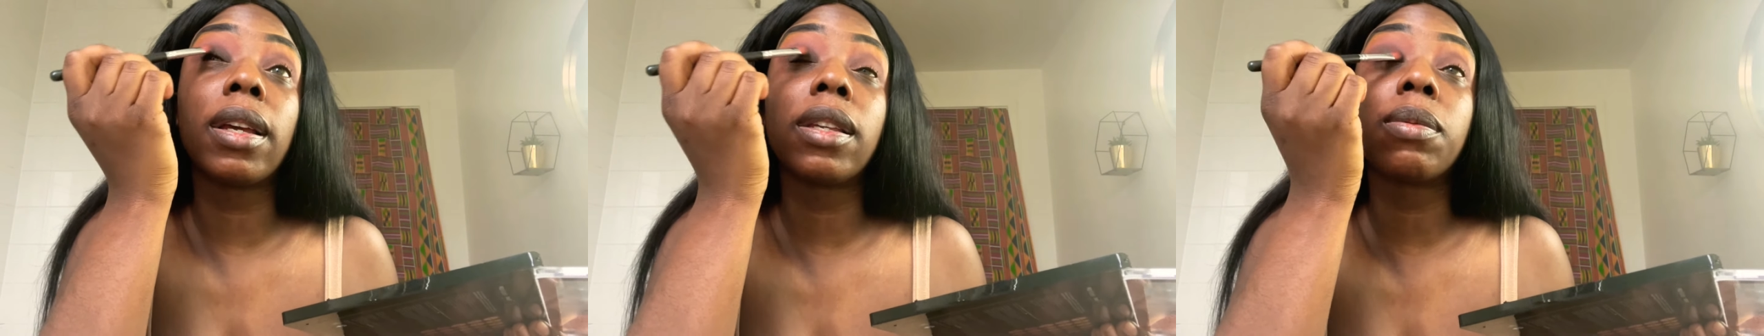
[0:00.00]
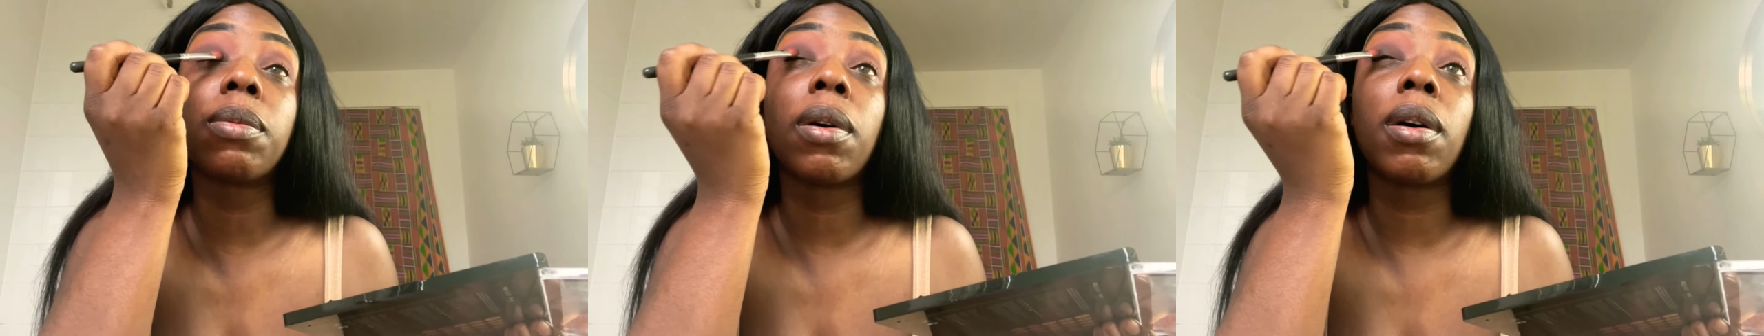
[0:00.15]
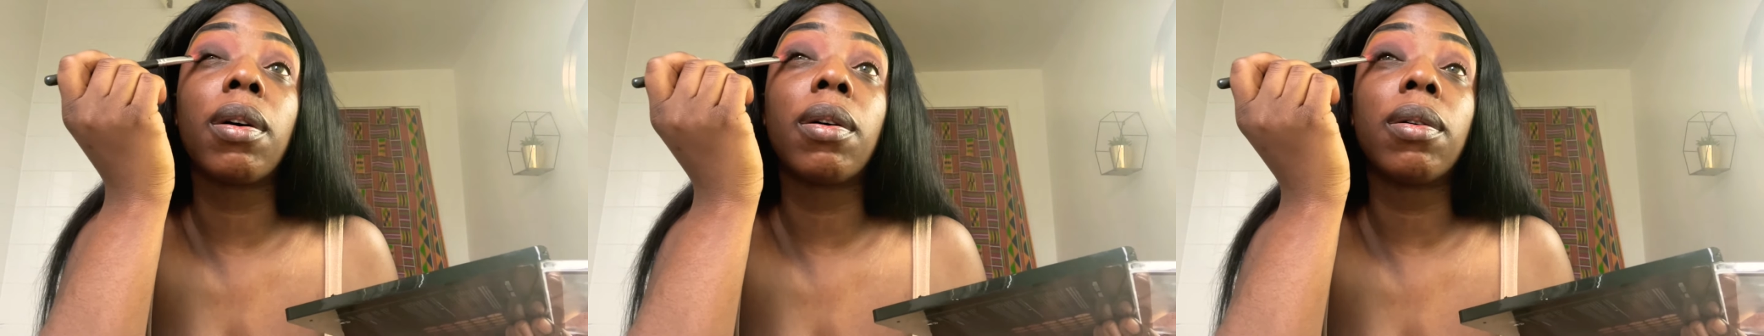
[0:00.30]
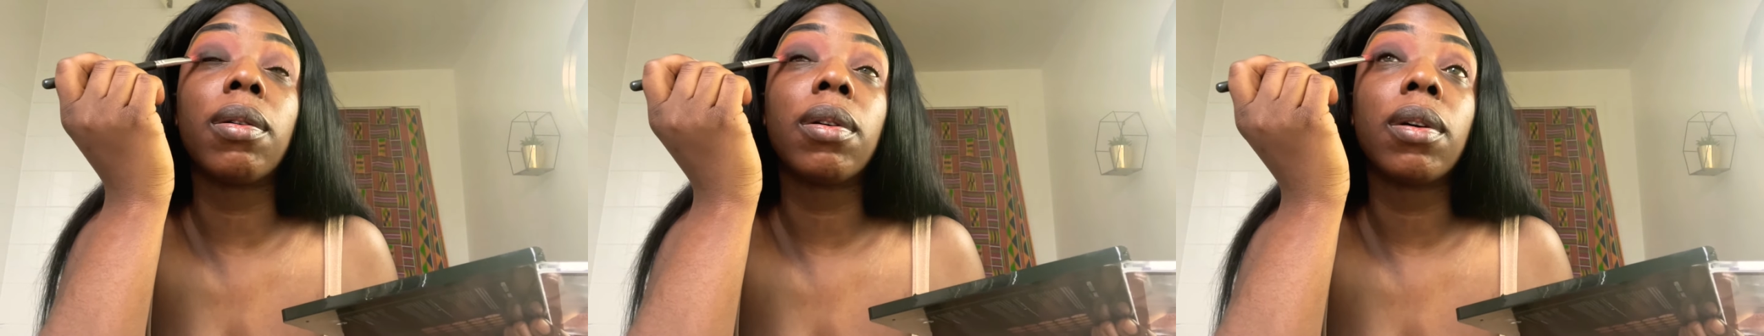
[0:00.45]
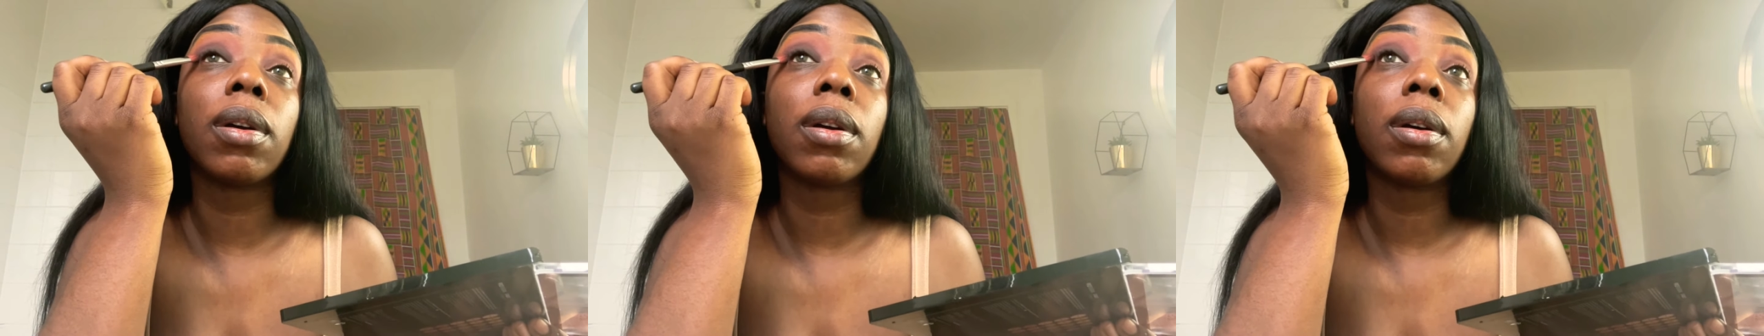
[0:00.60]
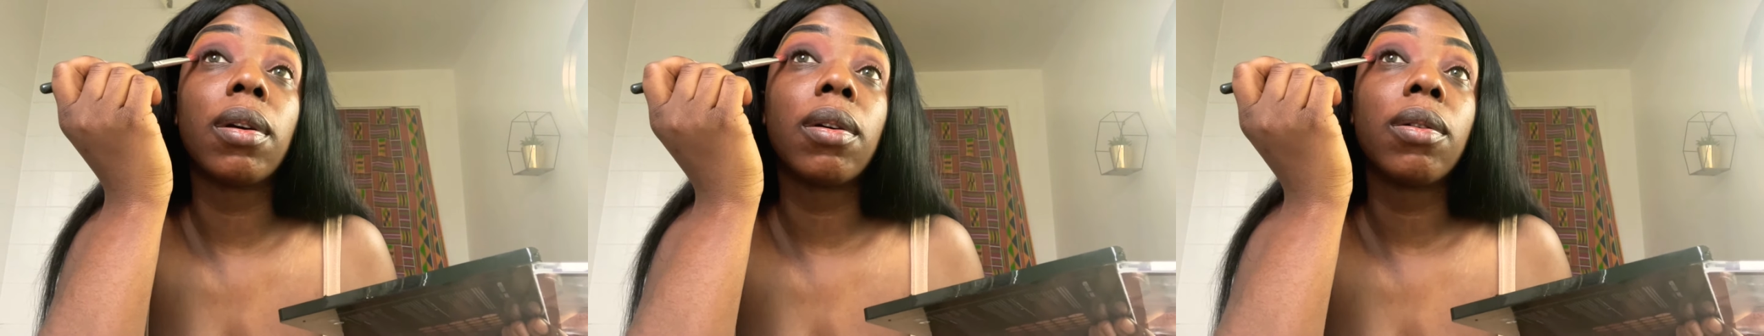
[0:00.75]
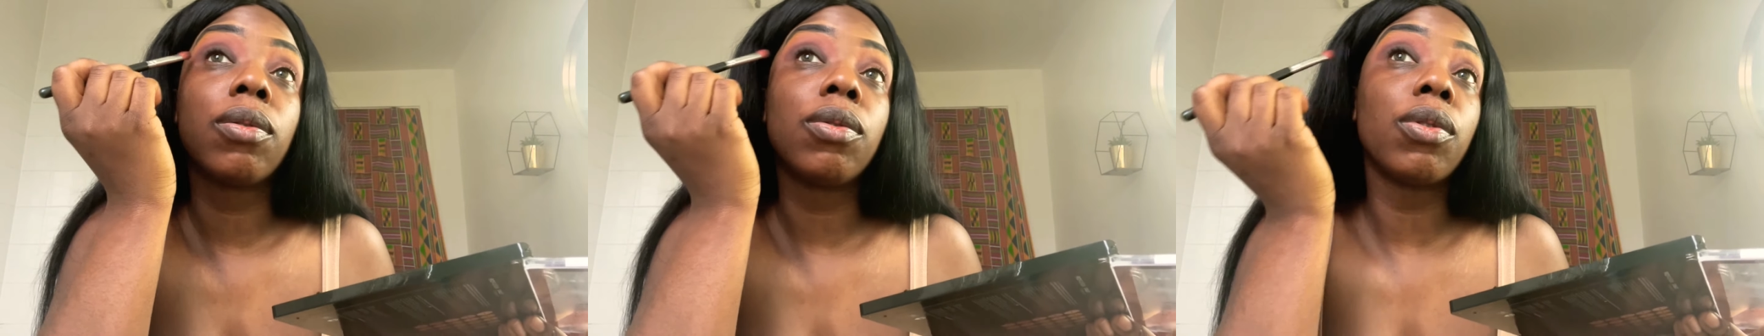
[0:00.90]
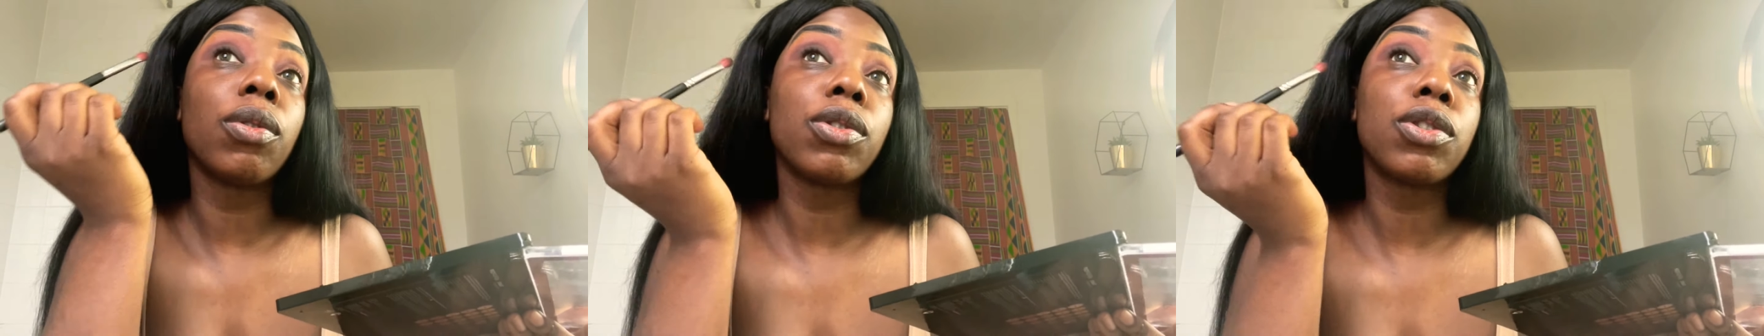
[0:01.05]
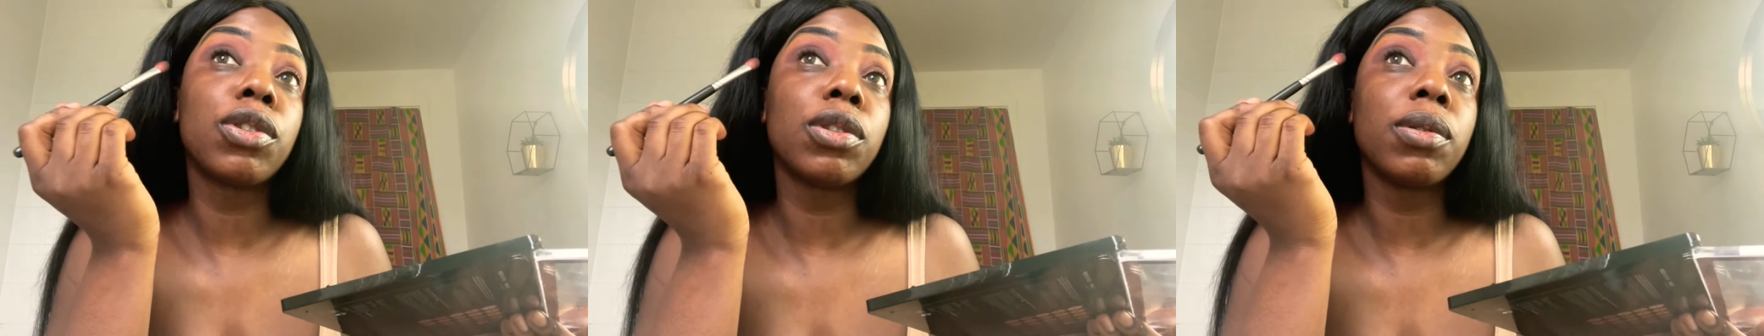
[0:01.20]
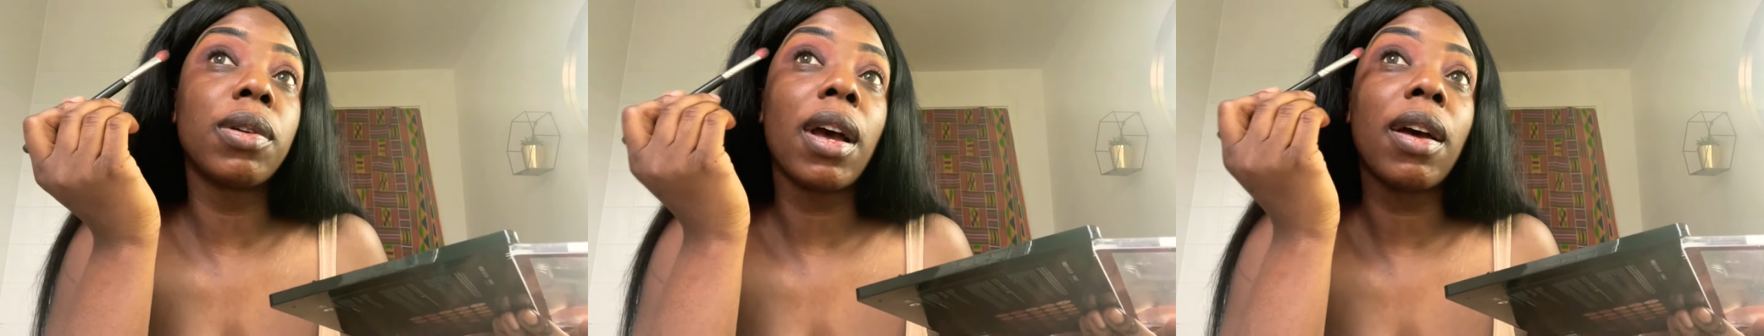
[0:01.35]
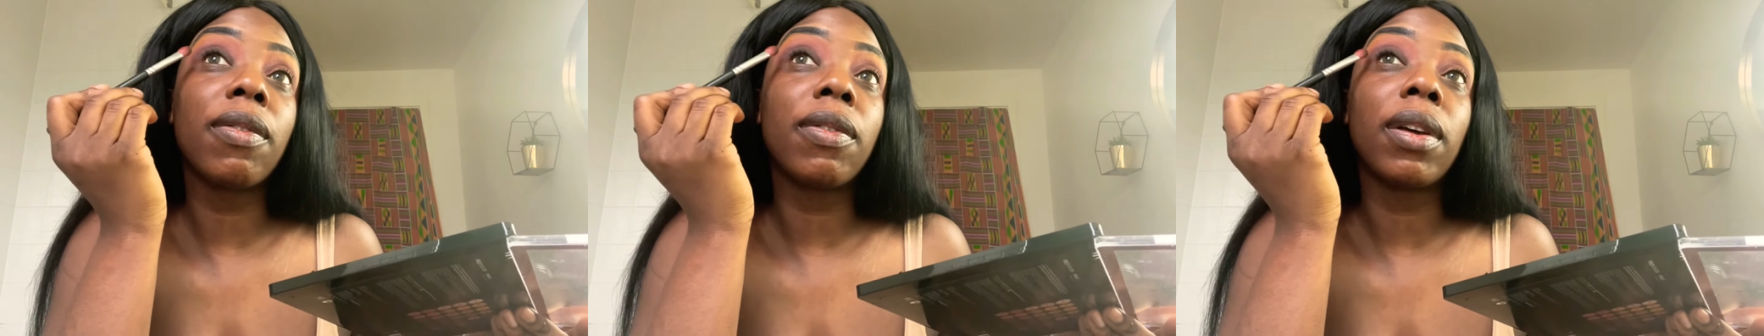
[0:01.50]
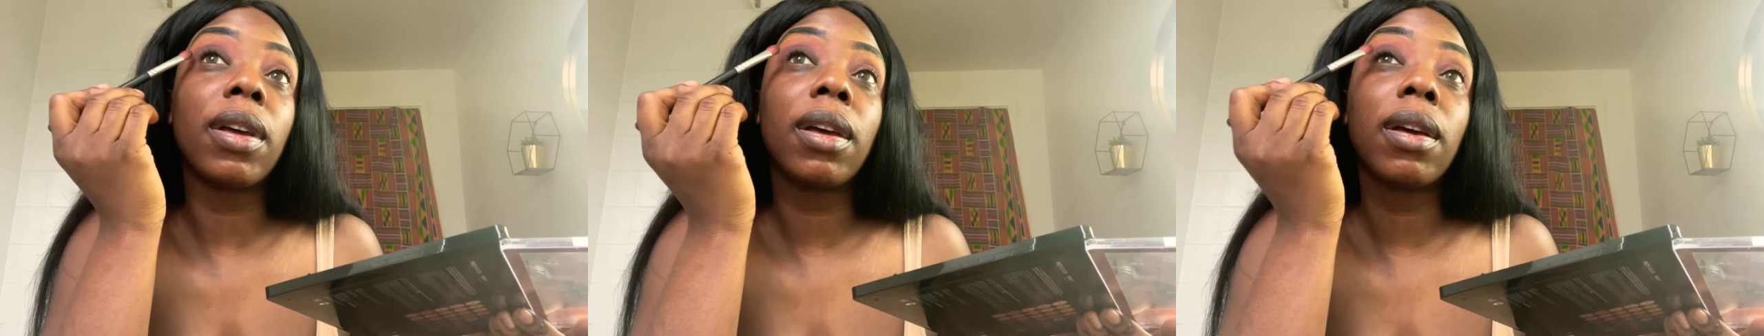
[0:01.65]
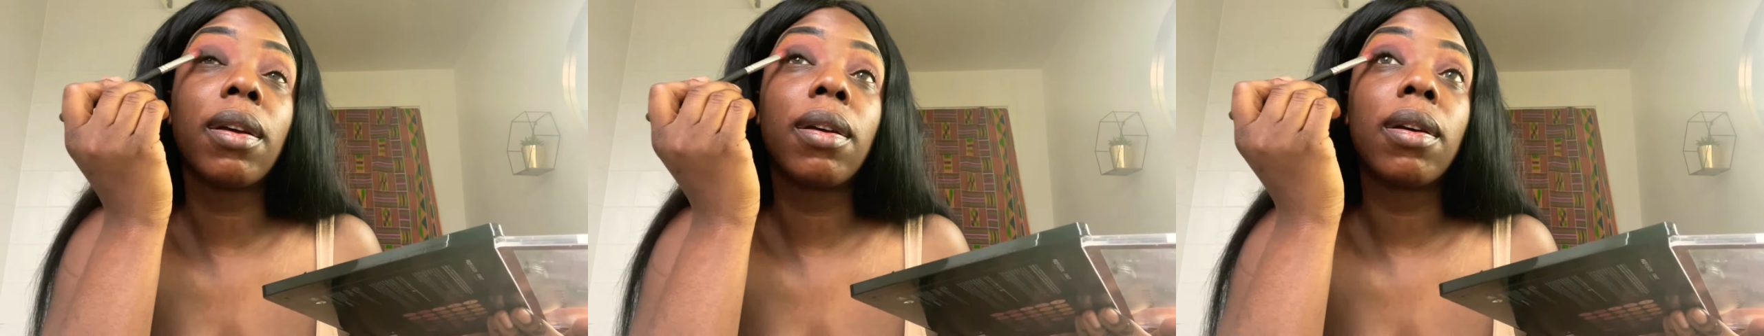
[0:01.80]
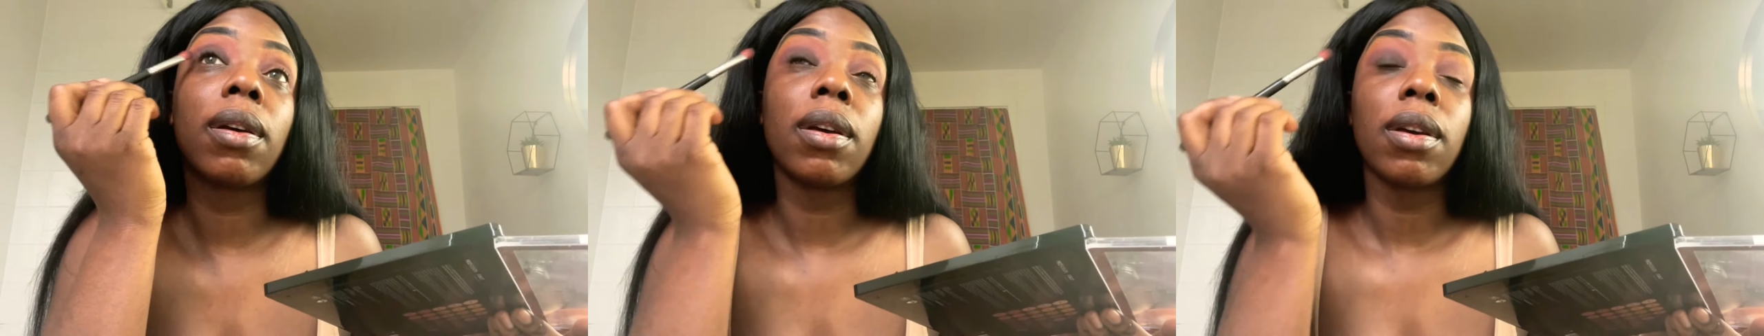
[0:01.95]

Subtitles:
as well, not too heavy,